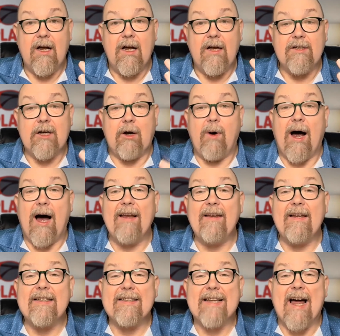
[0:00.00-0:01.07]
So
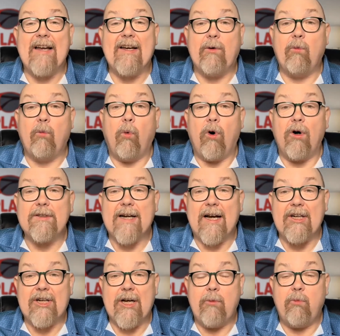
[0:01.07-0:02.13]
understanding what
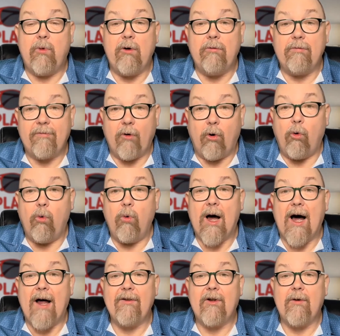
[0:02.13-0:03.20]
actually will fall
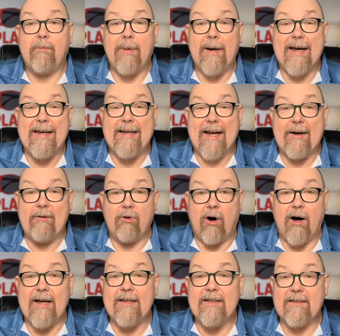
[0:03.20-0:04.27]
under PD
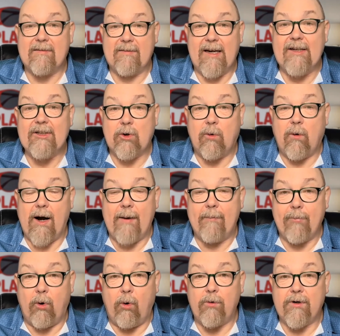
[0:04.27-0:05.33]
rights is quite
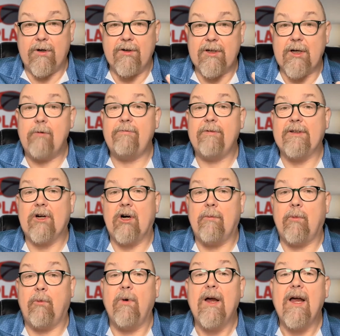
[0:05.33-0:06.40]
important. So for
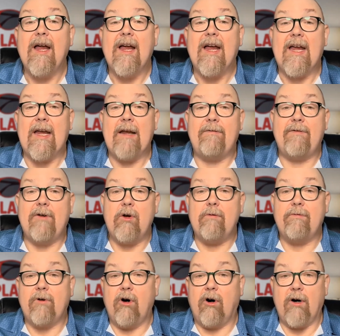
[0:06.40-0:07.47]
example, if
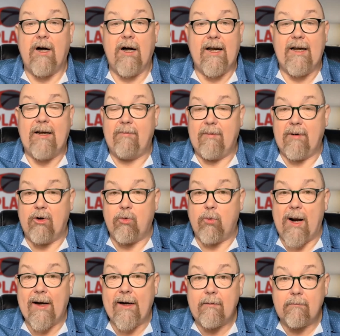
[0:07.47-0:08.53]
you've got a
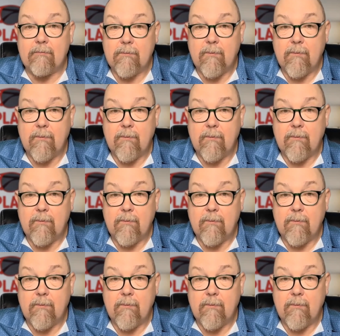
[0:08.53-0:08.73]
dwelling